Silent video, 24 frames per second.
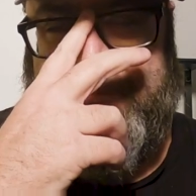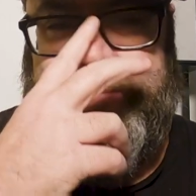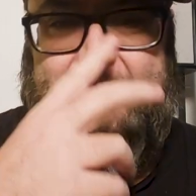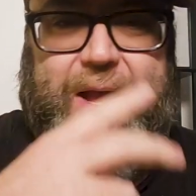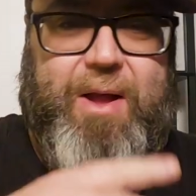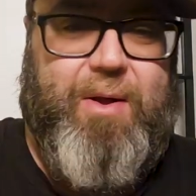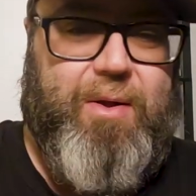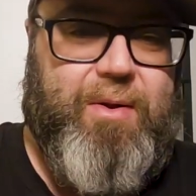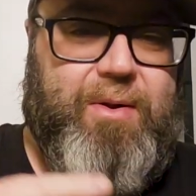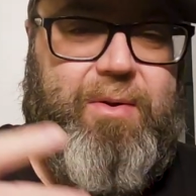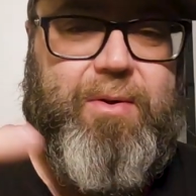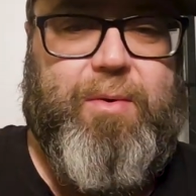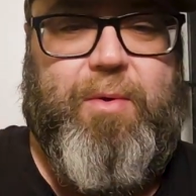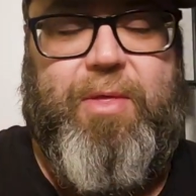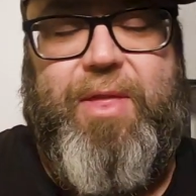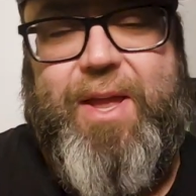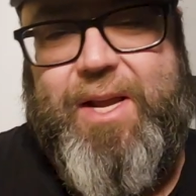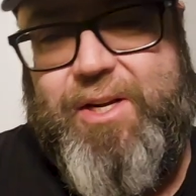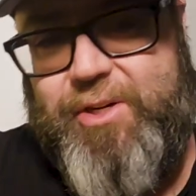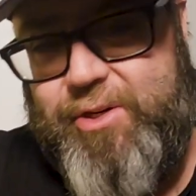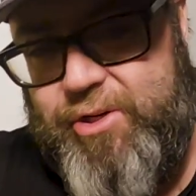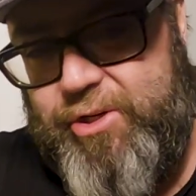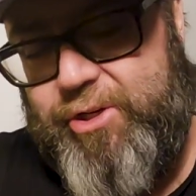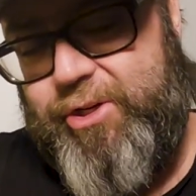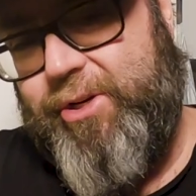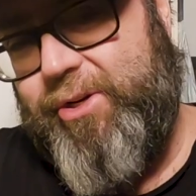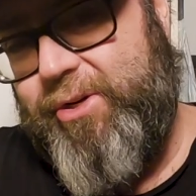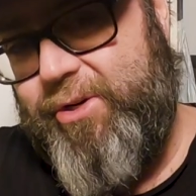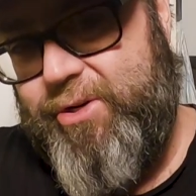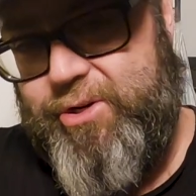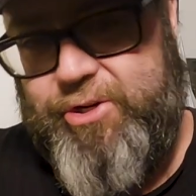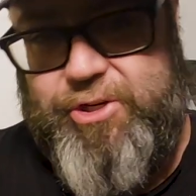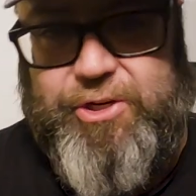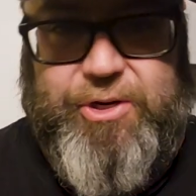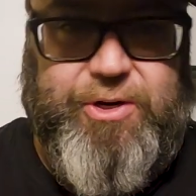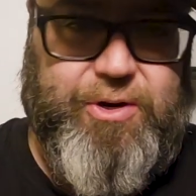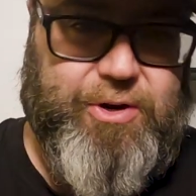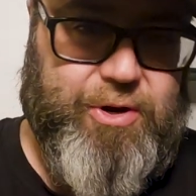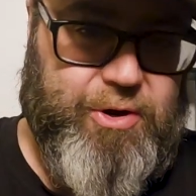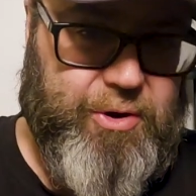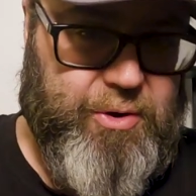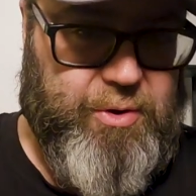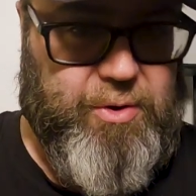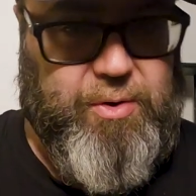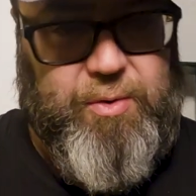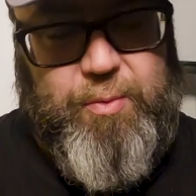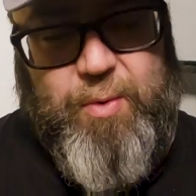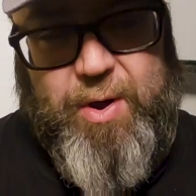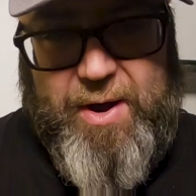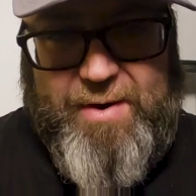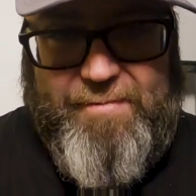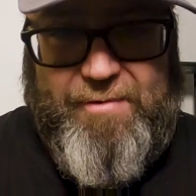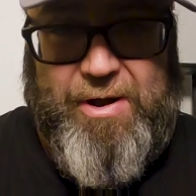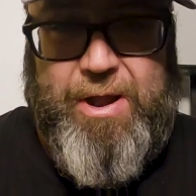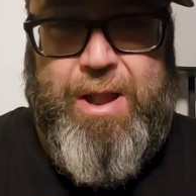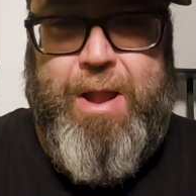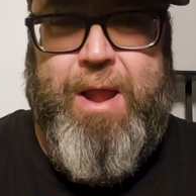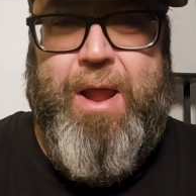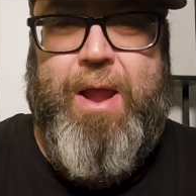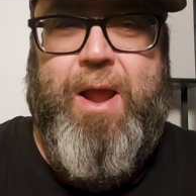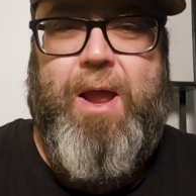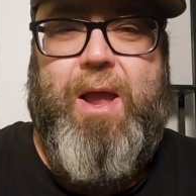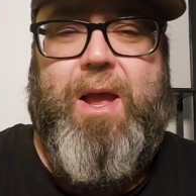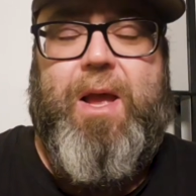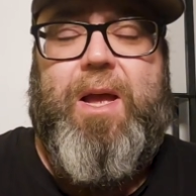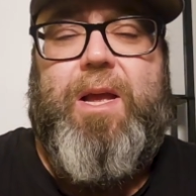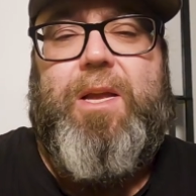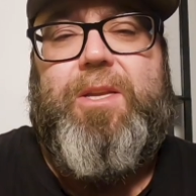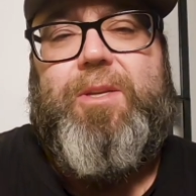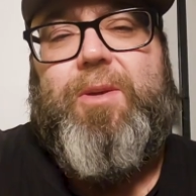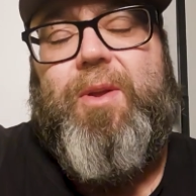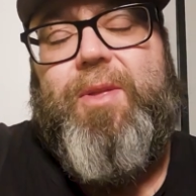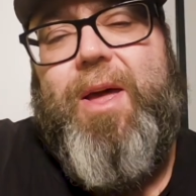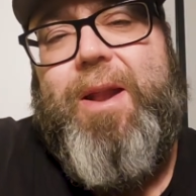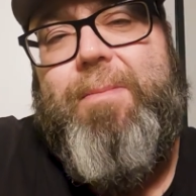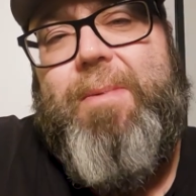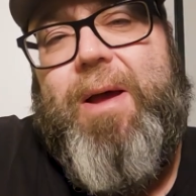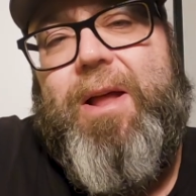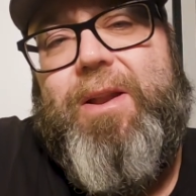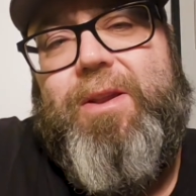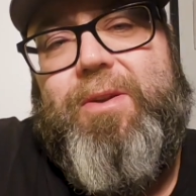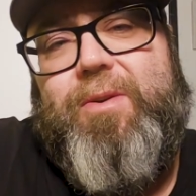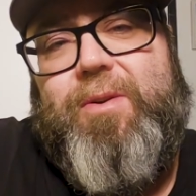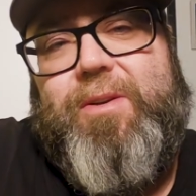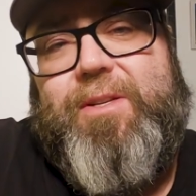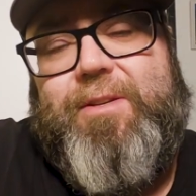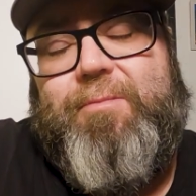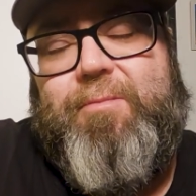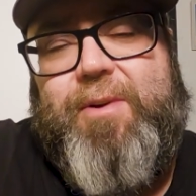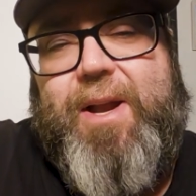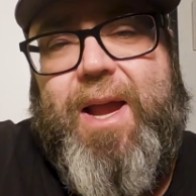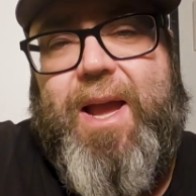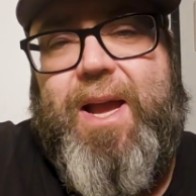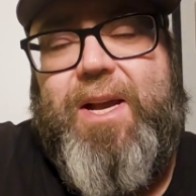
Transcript: about things you should and shouldn't do, whatever. So I thought about doing some